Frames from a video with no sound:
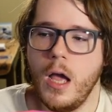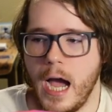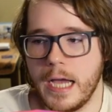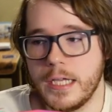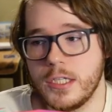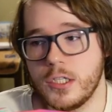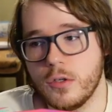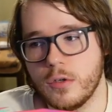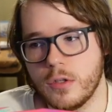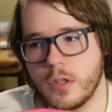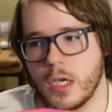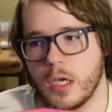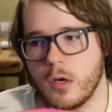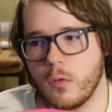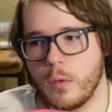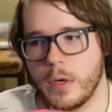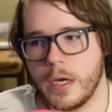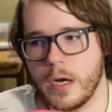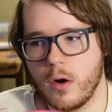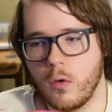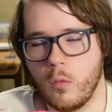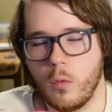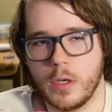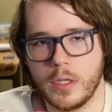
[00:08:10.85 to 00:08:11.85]
I do think we
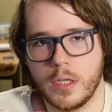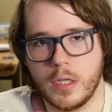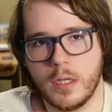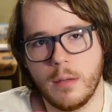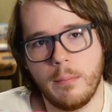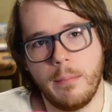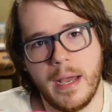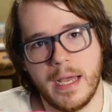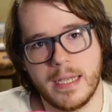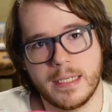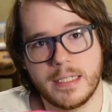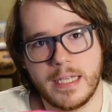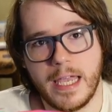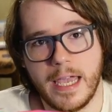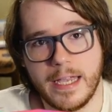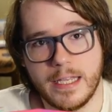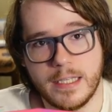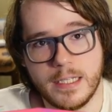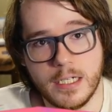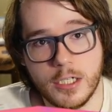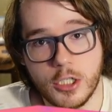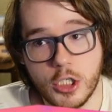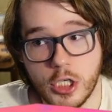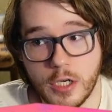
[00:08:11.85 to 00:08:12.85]
are one of the best
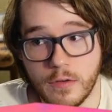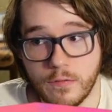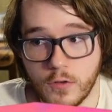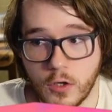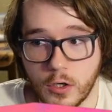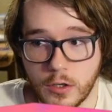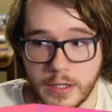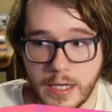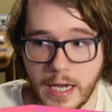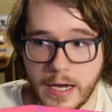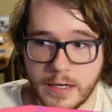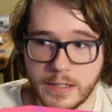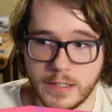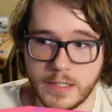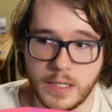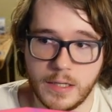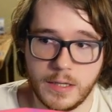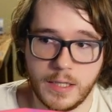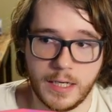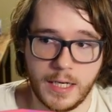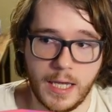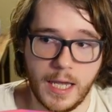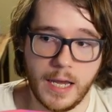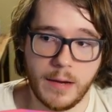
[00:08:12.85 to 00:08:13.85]
anti-shifter decks in
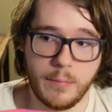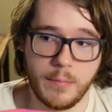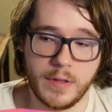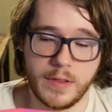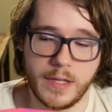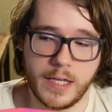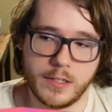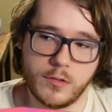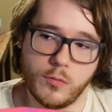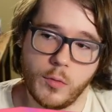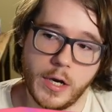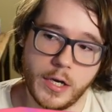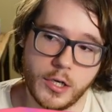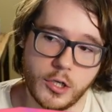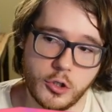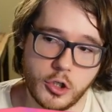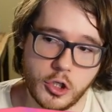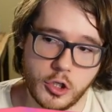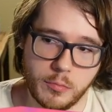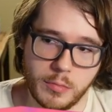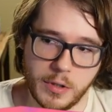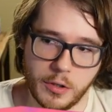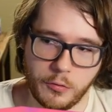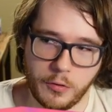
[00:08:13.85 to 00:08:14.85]
the game, and that's why you
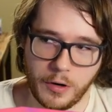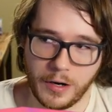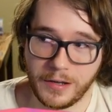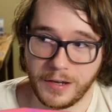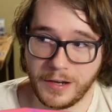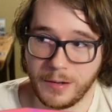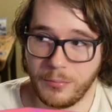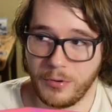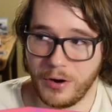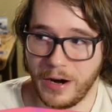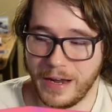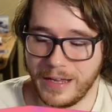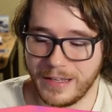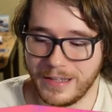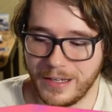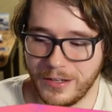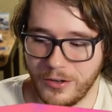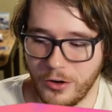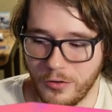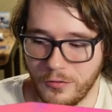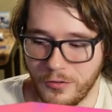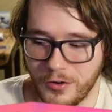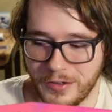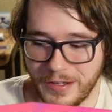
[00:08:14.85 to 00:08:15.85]
should be running branded
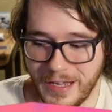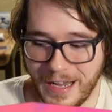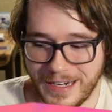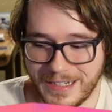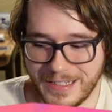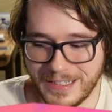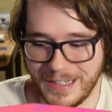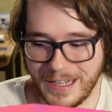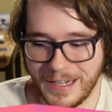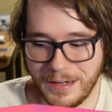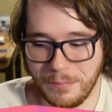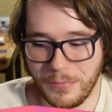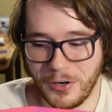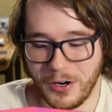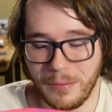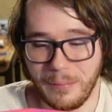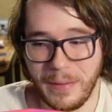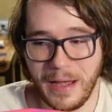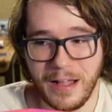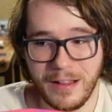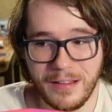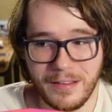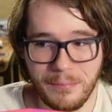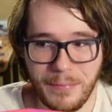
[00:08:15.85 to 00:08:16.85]
over decks like
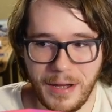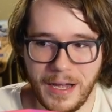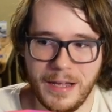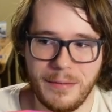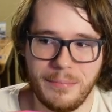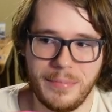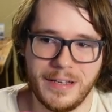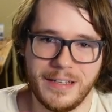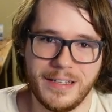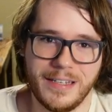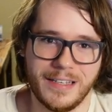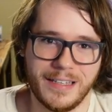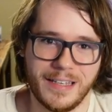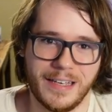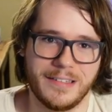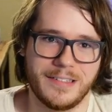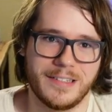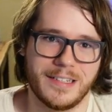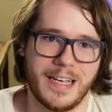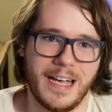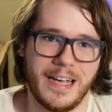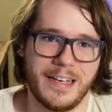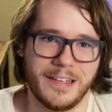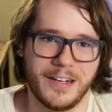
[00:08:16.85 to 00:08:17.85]
Mermail, in my opinion. That's
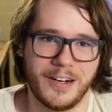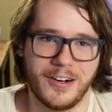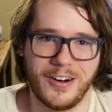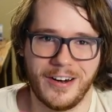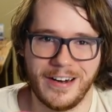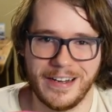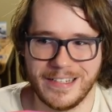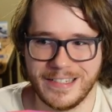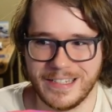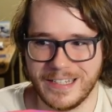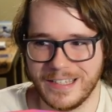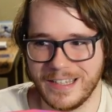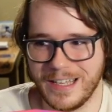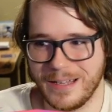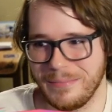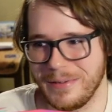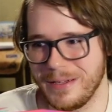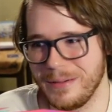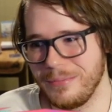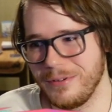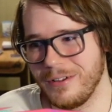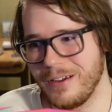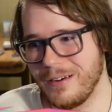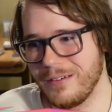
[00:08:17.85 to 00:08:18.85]
kind of crazy that
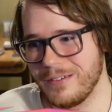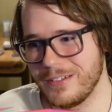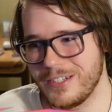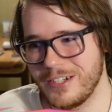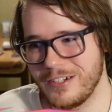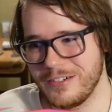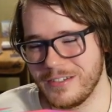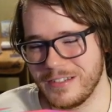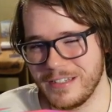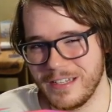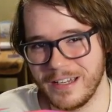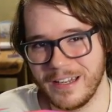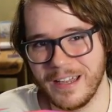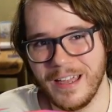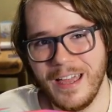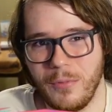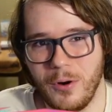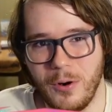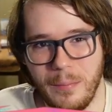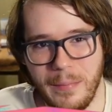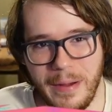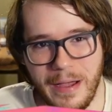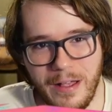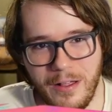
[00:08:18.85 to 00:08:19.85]
people are choosing
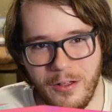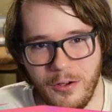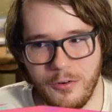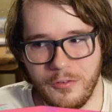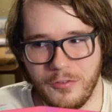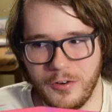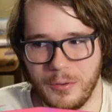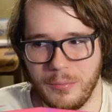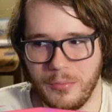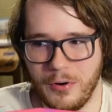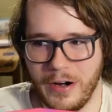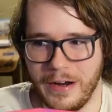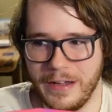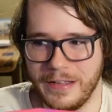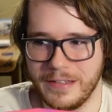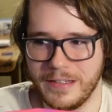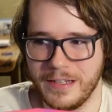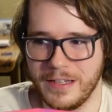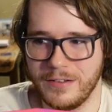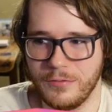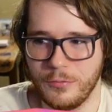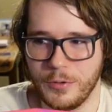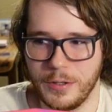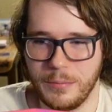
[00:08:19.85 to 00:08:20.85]
Mermail over
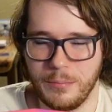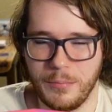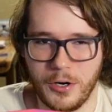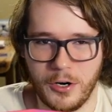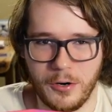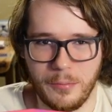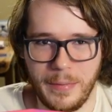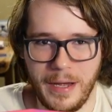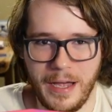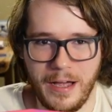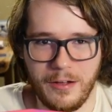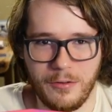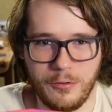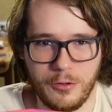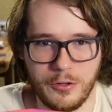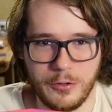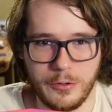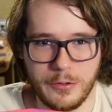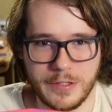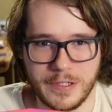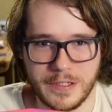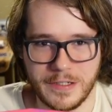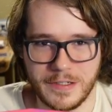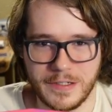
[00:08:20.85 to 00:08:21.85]
branded when Mermail
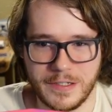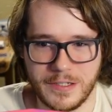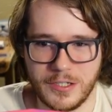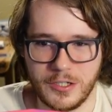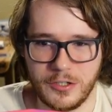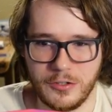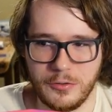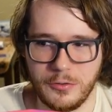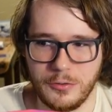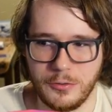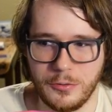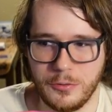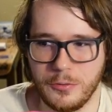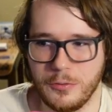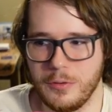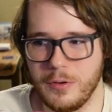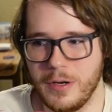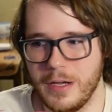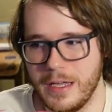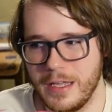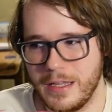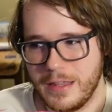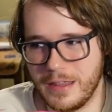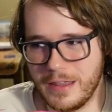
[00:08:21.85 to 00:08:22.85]
loses to
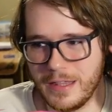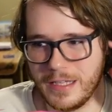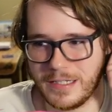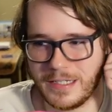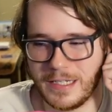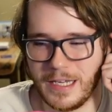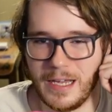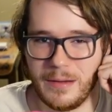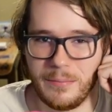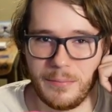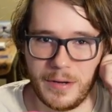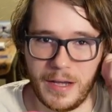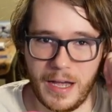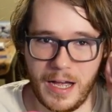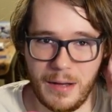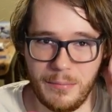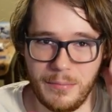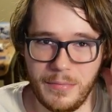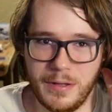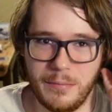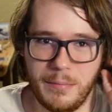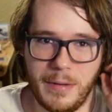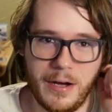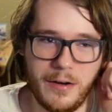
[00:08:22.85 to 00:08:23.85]
the same
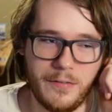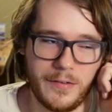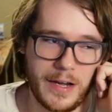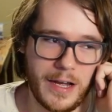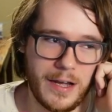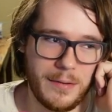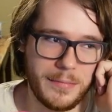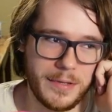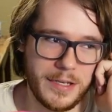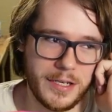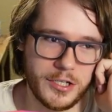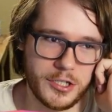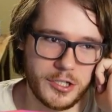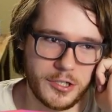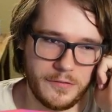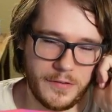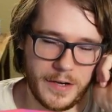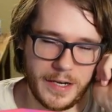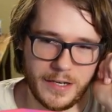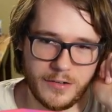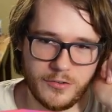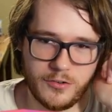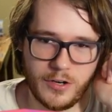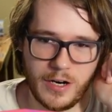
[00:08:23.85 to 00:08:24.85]
amount of combination of
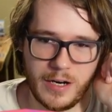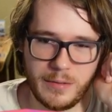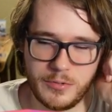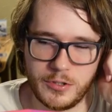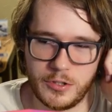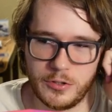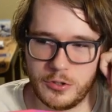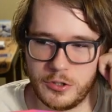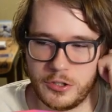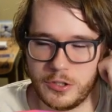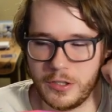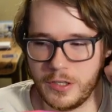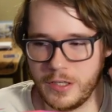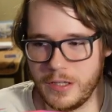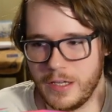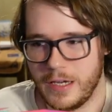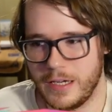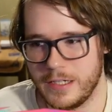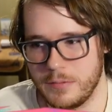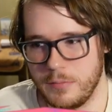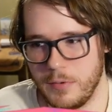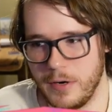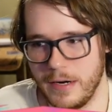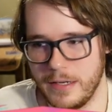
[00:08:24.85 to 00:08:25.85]
hand traps usually
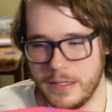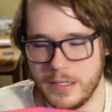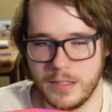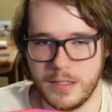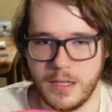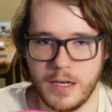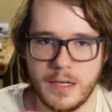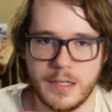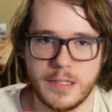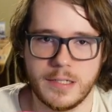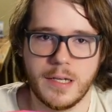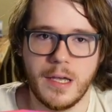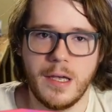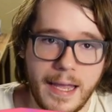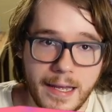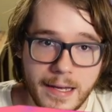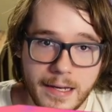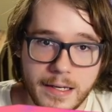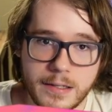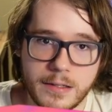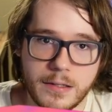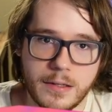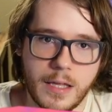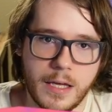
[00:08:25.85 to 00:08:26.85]
as branded does,
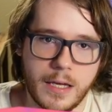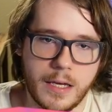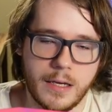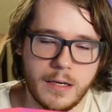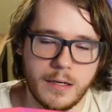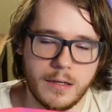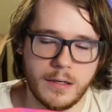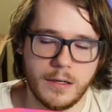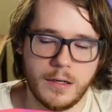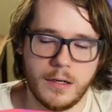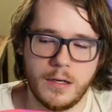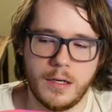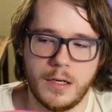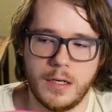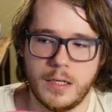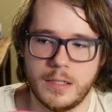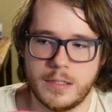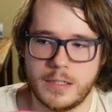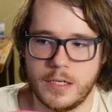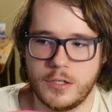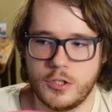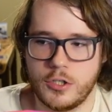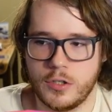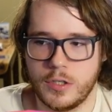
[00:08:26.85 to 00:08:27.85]
and they
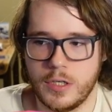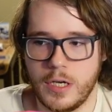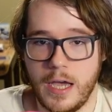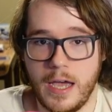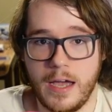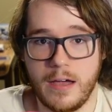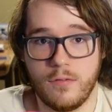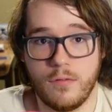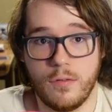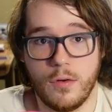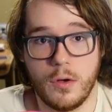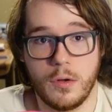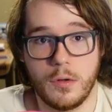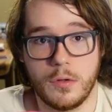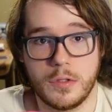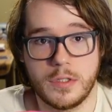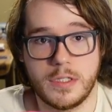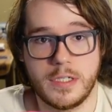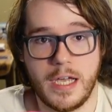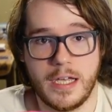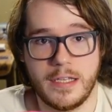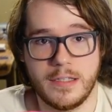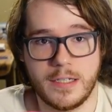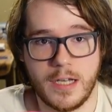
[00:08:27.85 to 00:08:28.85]
essentially have
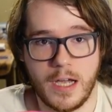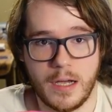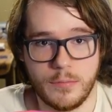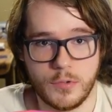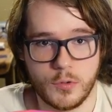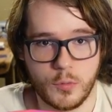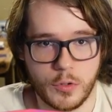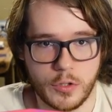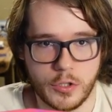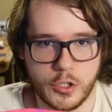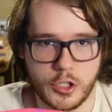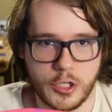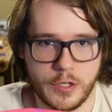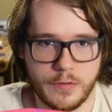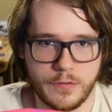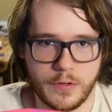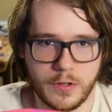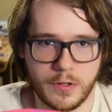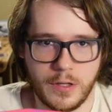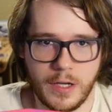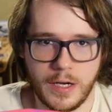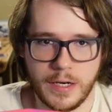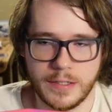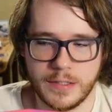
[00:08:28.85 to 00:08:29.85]
10 times worse
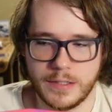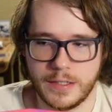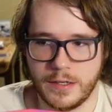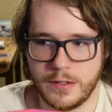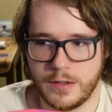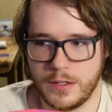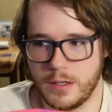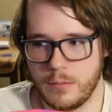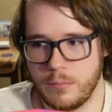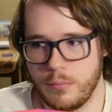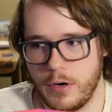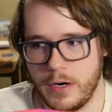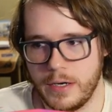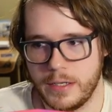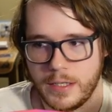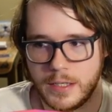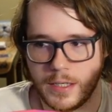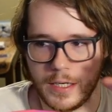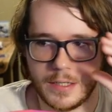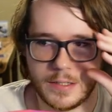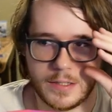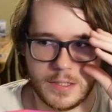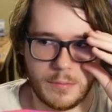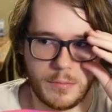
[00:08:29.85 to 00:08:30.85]
shifter lines. I think branded
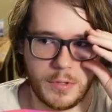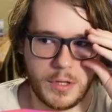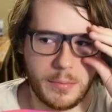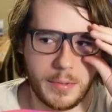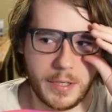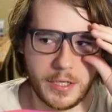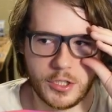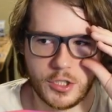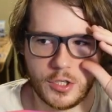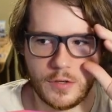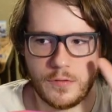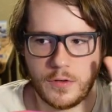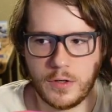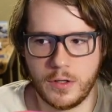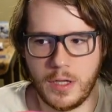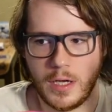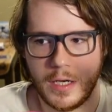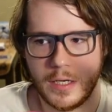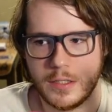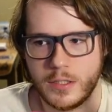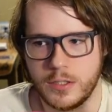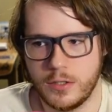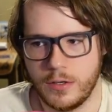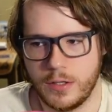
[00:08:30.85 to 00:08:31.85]
has some of the best shifter
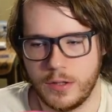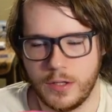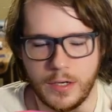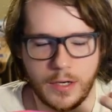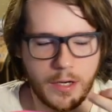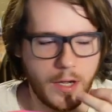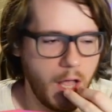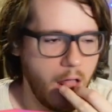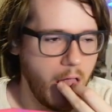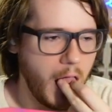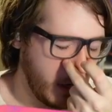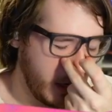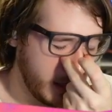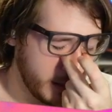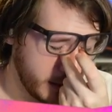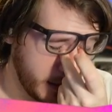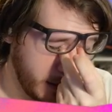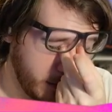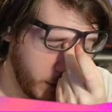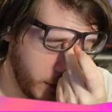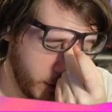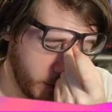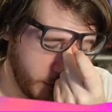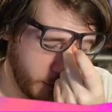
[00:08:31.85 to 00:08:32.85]
lines, so I think
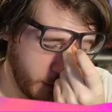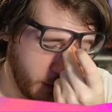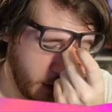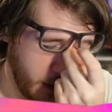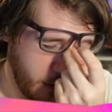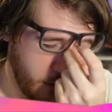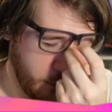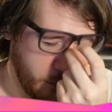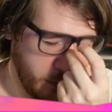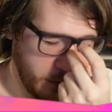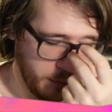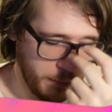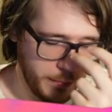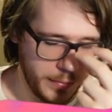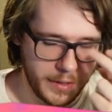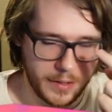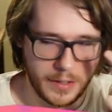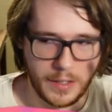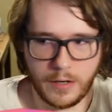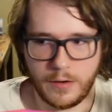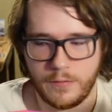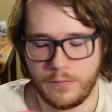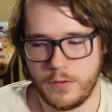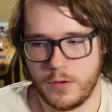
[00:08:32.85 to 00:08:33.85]
Crossout overall will be
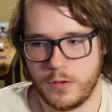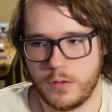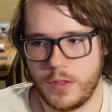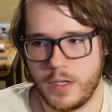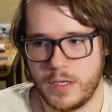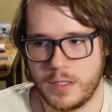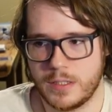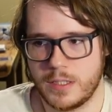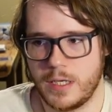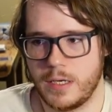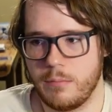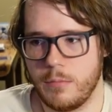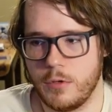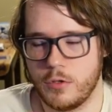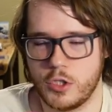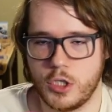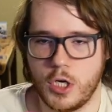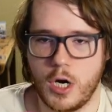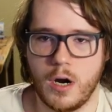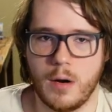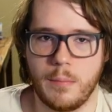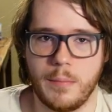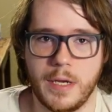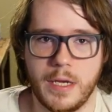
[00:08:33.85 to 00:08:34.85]
there for things like
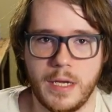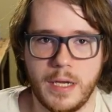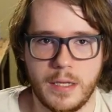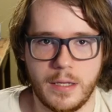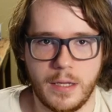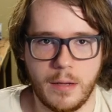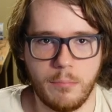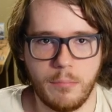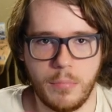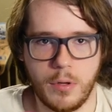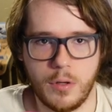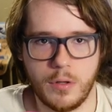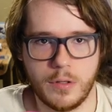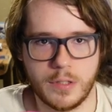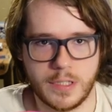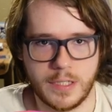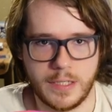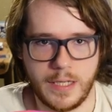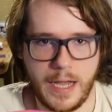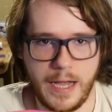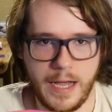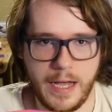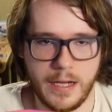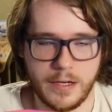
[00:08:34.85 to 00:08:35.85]
Mulcharmy and Impulse
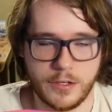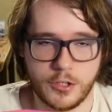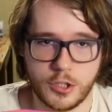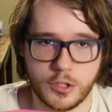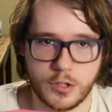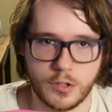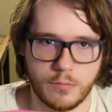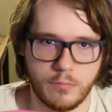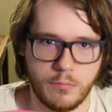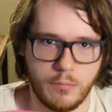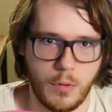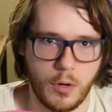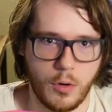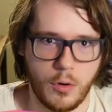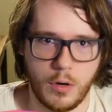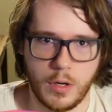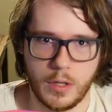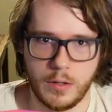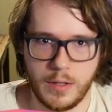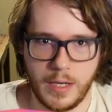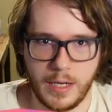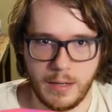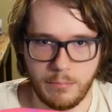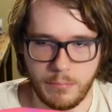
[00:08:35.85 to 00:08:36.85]
and Ash
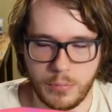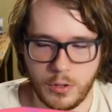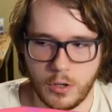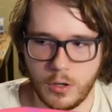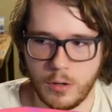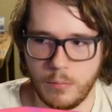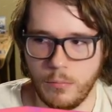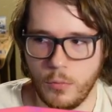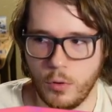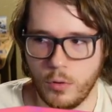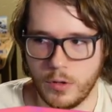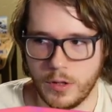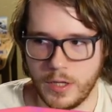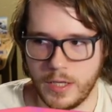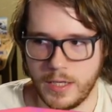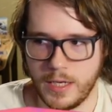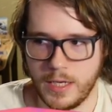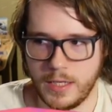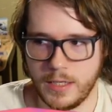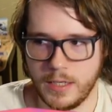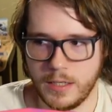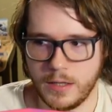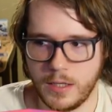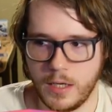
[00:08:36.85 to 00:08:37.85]
and Imperm more than
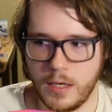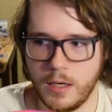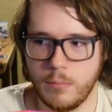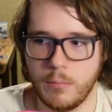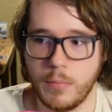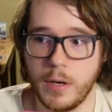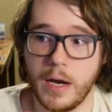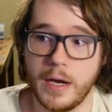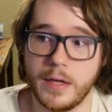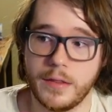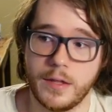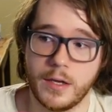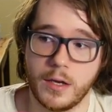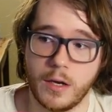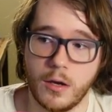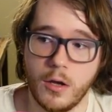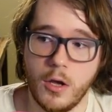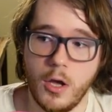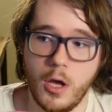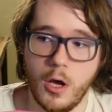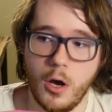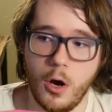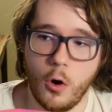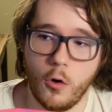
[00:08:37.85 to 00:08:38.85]
anything. But I think
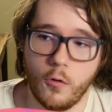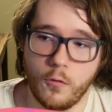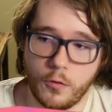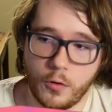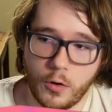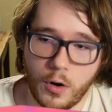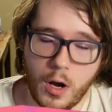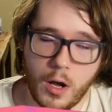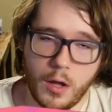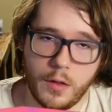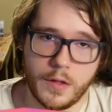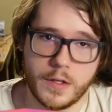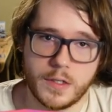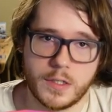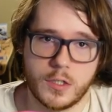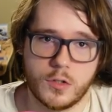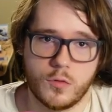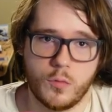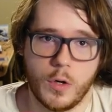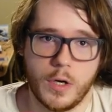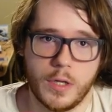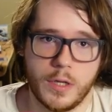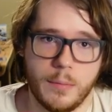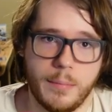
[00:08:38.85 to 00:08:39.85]
overall this is
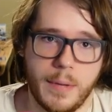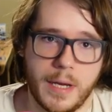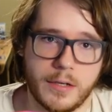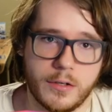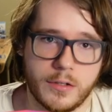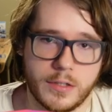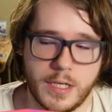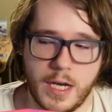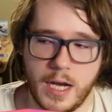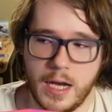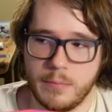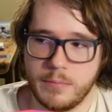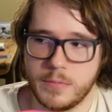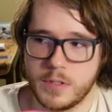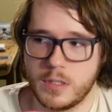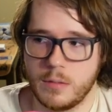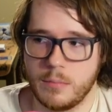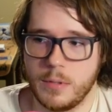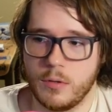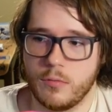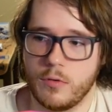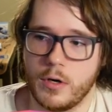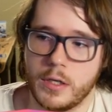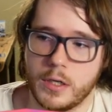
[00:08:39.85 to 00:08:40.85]
one of the better times to
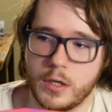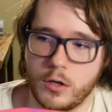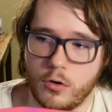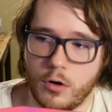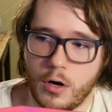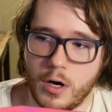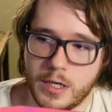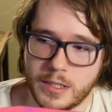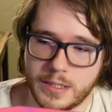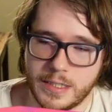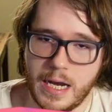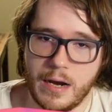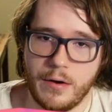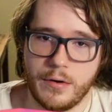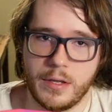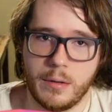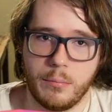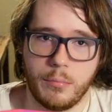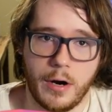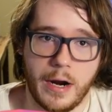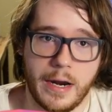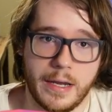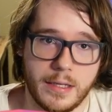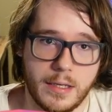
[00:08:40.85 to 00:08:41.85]
be running Crossout in a
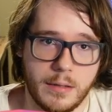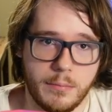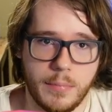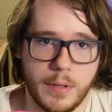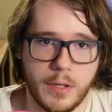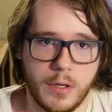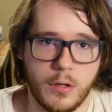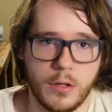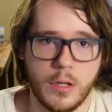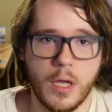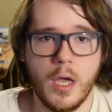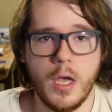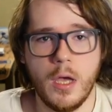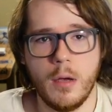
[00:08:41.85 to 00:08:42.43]
branded build.